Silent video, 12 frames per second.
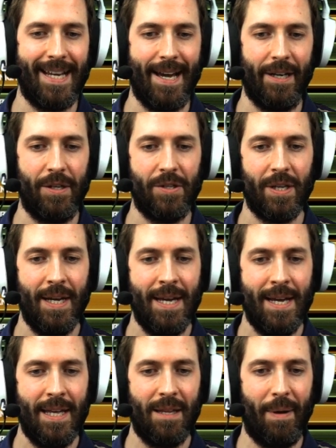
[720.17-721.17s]
cannons,
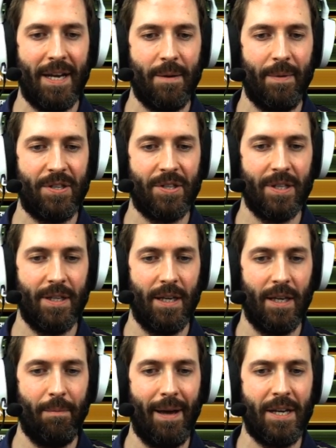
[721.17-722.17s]
the
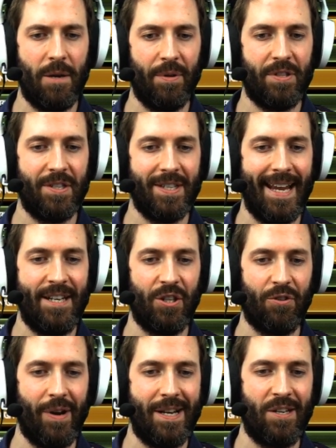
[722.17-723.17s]
Mancubus's
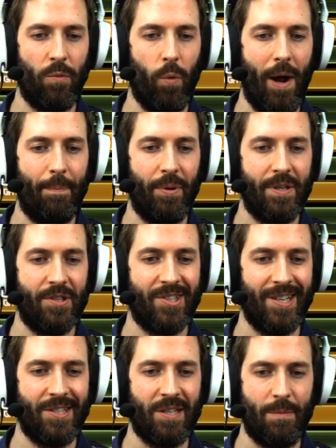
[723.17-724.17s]
integrated weapons
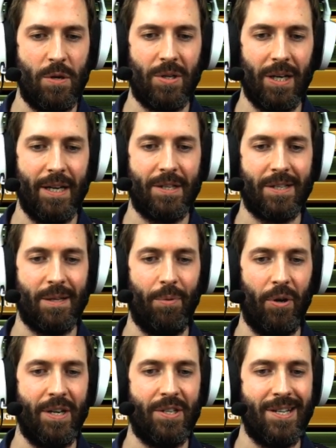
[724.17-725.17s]
system utilizes the
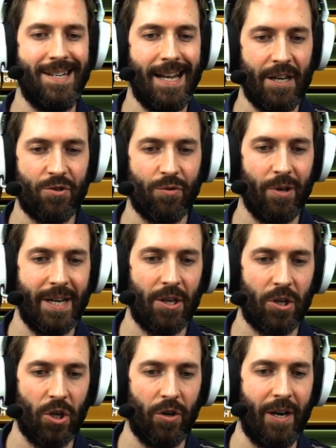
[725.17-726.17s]
body's naturally
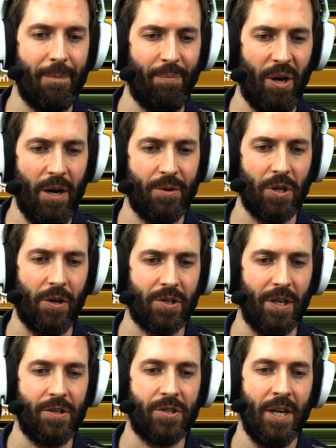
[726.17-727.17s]
occurring
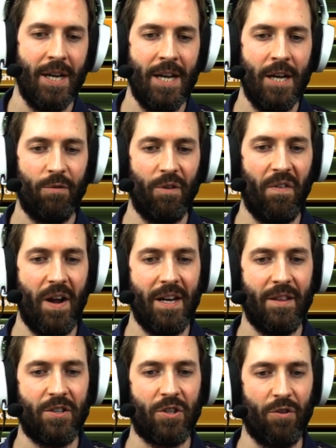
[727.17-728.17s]
biotoxins,
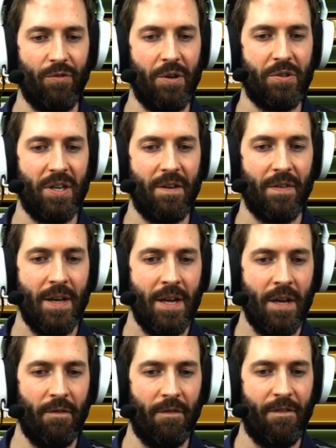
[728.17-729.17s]
refining this corrosive,
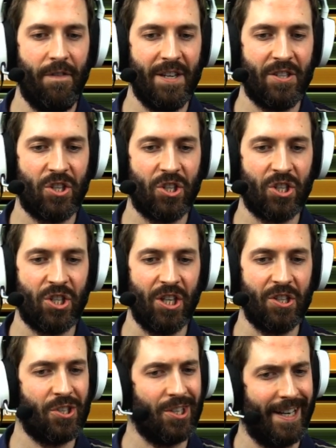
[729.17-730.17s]

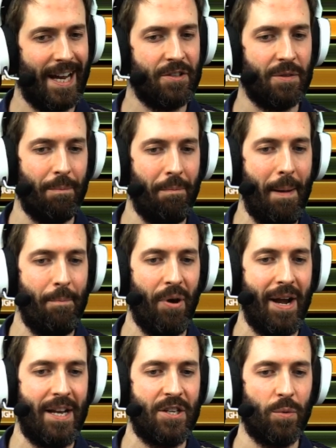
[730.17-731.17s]
viscous,
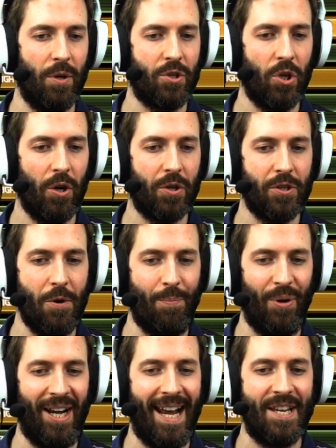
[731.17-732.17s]
membrane into a
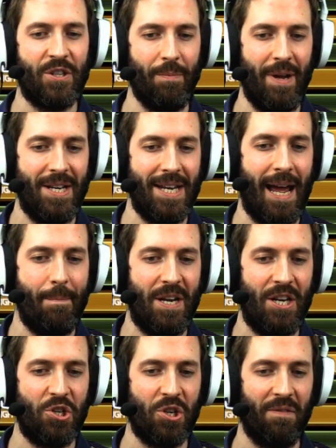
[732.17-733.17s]
toxoplasmid
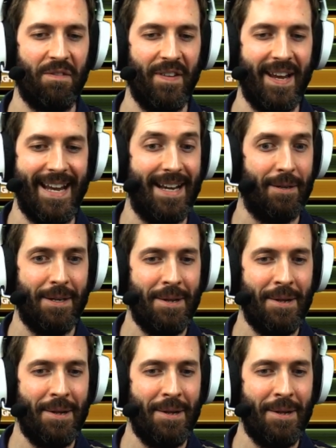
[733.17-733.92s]
ammunition feed.